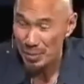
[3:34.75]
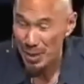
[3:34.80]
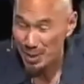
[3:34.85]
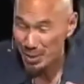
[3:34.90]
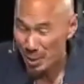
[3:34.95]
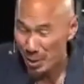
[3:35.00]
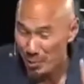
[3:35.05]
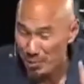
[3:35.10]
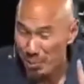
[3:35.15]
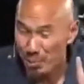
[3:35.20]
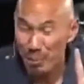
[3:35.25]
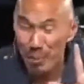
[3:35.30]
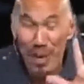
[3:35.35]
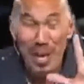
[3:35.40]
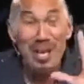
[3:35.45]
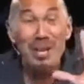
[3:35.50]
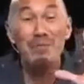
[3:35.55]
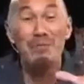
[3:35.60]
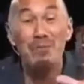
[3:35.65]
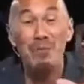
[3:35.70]
And so I'm
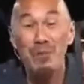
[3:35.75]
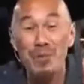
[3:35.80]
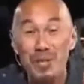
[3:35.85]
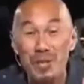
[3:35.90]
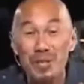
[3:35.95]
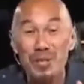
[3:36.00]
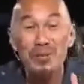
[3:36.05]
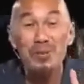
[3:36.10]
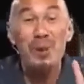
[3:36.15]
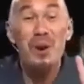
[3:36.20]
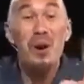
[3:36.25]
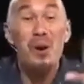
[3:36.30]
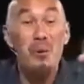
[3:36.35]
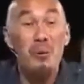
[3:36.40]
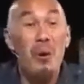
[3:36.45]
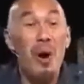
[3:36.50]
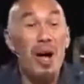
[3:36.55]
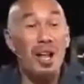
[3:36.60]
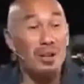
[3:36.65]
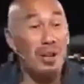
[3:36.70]
praying for you
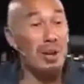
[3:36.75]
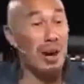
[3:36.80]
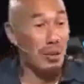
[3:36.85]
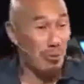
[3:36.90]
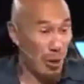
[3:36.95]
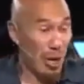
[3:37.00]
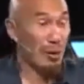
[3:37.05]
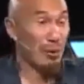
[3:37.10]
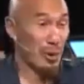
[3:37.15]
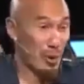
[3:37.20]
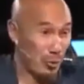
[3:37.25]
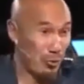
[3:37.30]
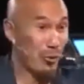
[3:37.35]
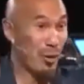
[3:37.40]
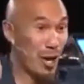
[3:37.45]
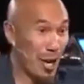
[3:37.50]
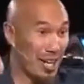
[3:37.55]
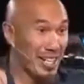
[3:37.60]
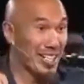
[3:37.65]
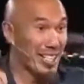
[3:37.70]
while I was
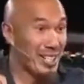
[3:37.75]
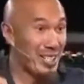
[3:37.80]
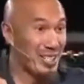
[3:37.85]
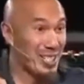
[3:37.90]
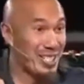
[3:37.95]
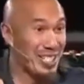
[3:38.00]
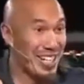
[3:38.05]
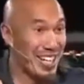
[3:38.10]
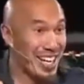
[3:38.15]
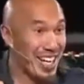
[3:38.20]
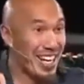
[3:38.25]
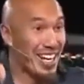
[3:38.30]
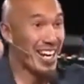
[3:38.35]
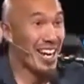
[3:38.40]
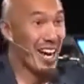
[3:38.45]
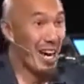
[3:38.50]
flying here today.